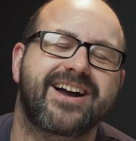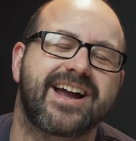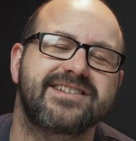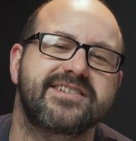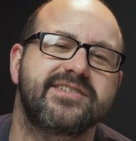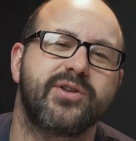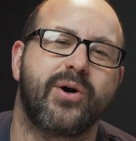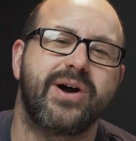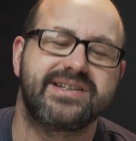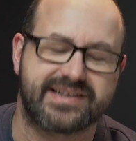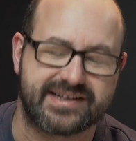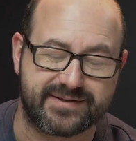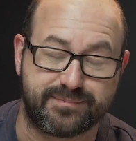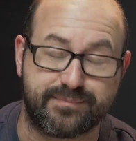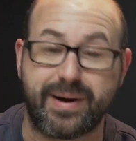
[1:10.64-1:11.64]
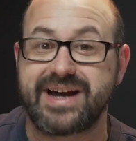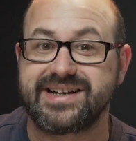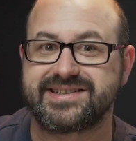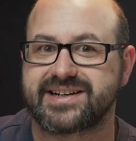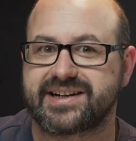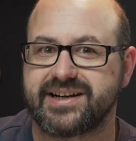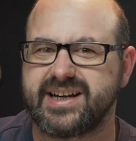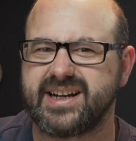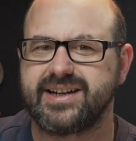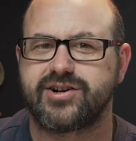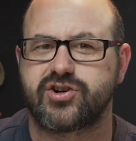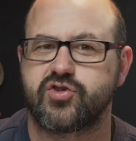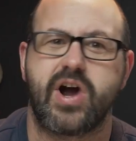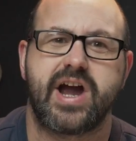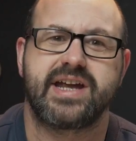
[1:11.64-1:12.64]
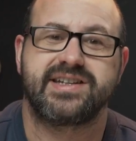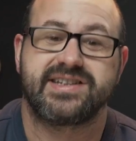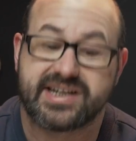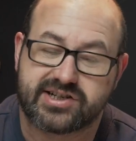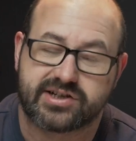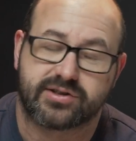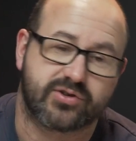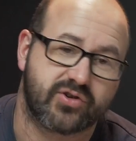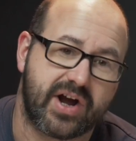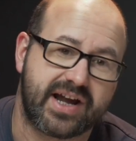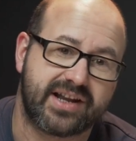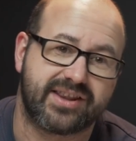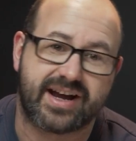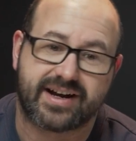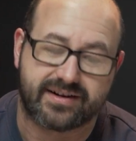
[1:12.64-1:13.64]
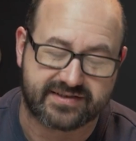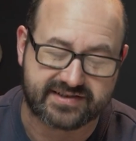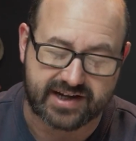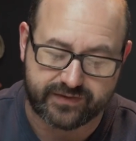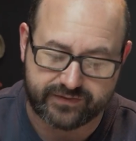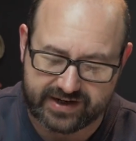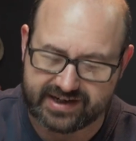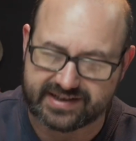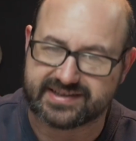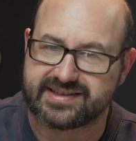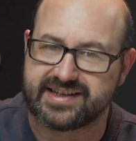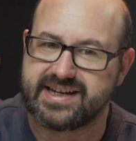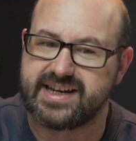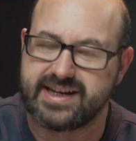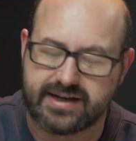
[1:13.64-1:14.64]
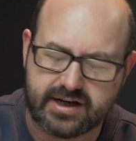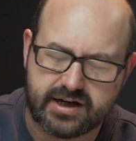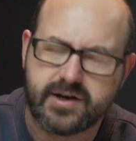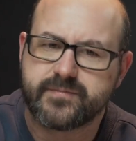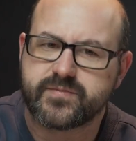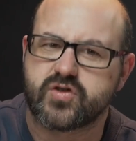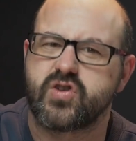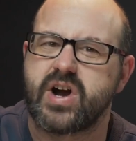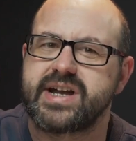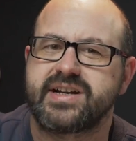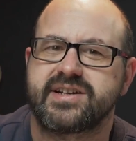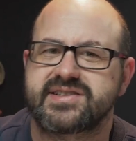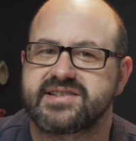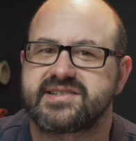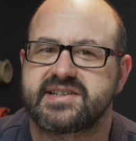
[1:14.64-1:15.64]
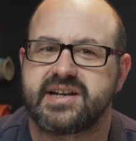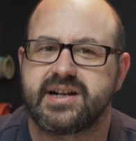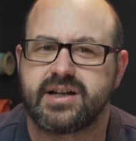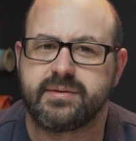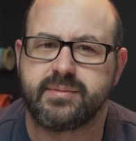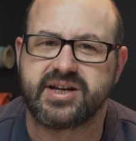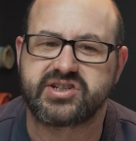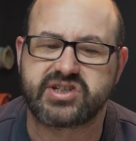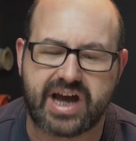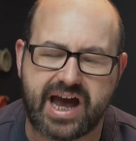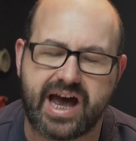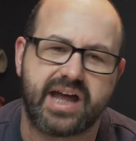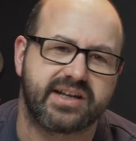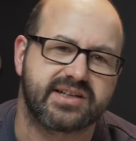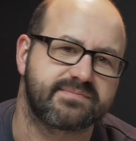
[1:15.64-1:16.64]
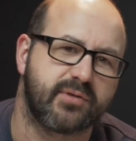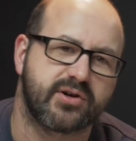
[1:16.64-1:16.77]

Okay, so noise is basically grain, digital grain, that kind of stuff. It's the graininess you see in an image and it's